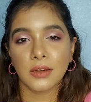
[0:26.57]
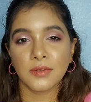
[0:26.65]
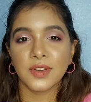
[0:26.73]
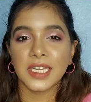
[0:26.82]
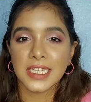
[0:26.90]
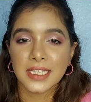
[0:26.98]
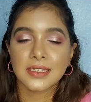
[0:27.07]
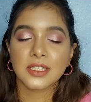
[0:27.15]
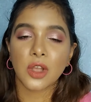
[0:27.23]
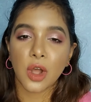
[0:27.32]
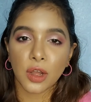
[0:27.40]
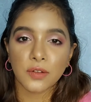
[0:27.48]
very
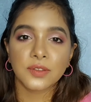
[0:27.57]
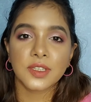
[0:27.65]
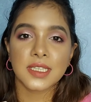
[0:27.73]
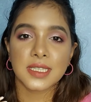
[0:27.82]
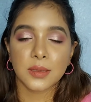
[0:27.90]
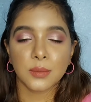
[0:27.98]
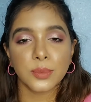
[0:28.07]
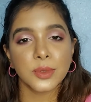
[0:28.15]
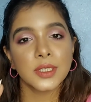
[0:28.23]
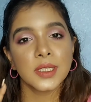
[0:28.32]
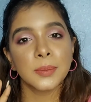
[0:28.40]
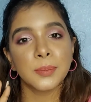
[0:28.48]
soft,
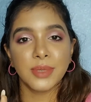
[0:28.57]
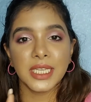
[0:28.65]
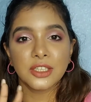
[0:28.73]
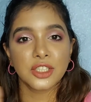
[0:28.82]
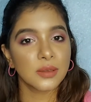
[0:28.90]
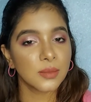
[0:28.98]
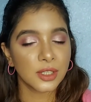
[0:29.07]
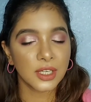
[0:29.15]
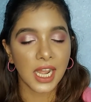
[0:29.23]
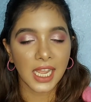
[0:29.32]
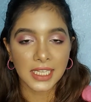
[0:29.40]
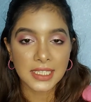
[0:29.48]
simple pink shimmer
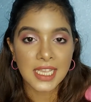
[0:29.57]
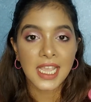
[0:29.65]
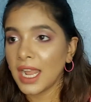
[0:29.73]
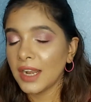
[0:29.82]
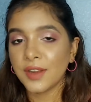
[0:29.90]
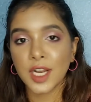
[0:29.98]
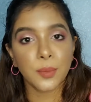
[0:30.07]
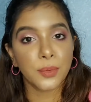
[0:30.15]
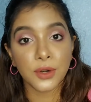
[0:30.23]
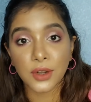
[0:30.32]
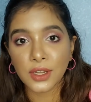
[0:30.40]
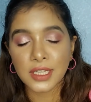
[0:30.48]
eyes. And when I put
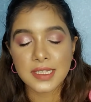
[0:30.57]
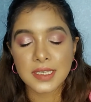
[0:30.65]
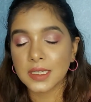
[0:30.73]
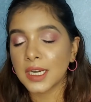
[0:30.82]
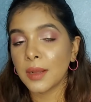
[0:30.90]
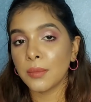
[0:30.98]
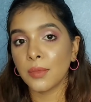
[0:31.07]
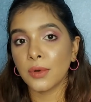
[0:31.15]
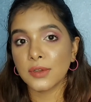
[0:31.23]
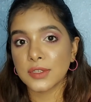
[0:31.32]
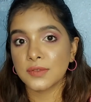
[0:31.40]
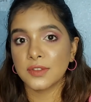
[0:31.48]
it on Instagram,
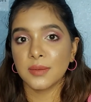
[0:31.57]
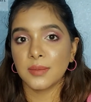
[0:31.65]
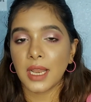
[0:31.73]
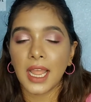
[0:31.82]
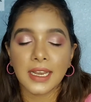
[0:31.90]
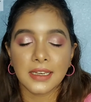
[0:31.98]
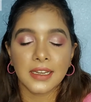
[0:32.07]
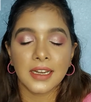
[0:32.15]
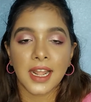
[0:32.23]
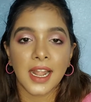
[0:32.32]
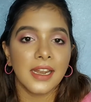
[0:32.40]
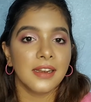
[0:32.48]
most of them liked it
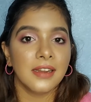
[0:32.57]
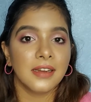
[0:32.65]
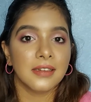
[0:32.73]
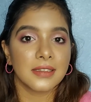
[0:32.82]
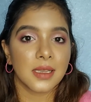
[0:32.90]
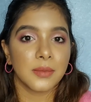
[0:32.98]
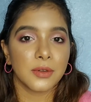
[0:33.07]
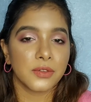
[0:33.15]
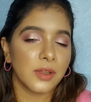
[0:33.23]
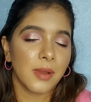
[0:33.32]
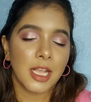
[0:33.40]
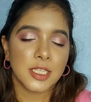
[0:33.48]
and some of
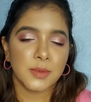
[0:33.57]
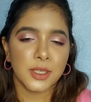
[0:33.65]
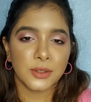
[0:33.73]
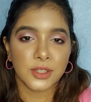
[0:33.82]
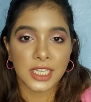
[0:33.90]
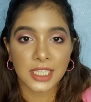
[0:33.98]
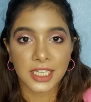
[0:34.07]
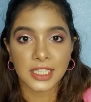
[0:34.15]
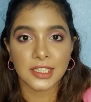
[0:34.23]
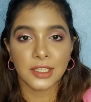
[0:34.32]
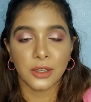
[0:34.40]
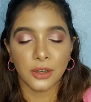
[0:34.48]
them asked me to recreate
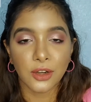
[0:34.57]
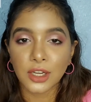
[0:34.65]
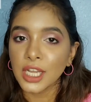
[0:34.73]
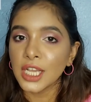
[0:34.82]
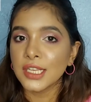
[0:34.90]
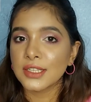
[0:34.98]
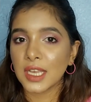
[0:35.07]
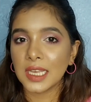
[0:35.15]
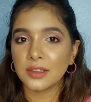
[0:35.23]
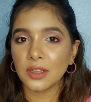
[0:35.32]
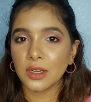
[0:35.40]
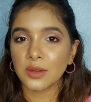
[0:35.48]
the look. So
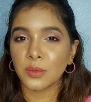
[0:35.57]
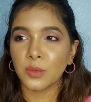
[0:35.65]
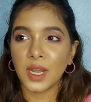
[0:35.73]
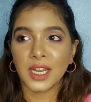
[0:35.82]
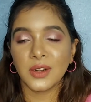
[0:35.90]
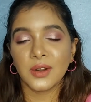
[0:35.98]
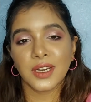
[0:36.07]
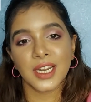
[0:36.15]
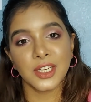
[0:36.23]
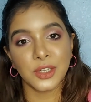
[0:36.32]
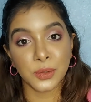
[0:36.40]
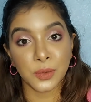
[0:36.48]
I thought, why not I
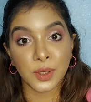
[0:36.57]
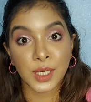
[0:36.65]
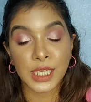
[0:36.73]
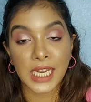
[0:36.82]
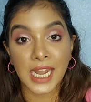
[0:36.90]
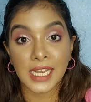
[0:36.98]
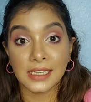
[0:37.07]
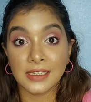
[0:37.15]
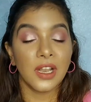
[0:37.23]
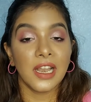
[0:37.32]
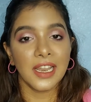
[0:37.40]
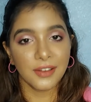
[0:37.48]
do it
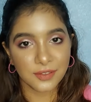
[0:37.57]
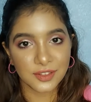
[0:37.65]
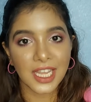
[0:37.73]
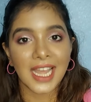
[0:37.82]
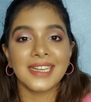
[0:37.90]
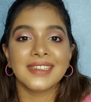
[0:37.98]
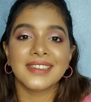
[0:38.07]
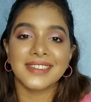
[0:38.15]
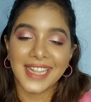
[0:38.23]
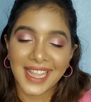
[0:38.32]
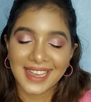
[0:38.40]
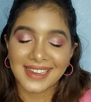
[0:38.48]
and live that
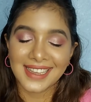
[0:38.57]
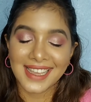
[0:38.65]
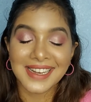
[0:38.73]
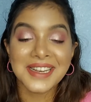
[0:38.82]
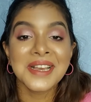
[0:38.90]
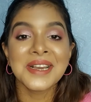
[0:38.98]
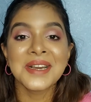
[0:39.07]
today again.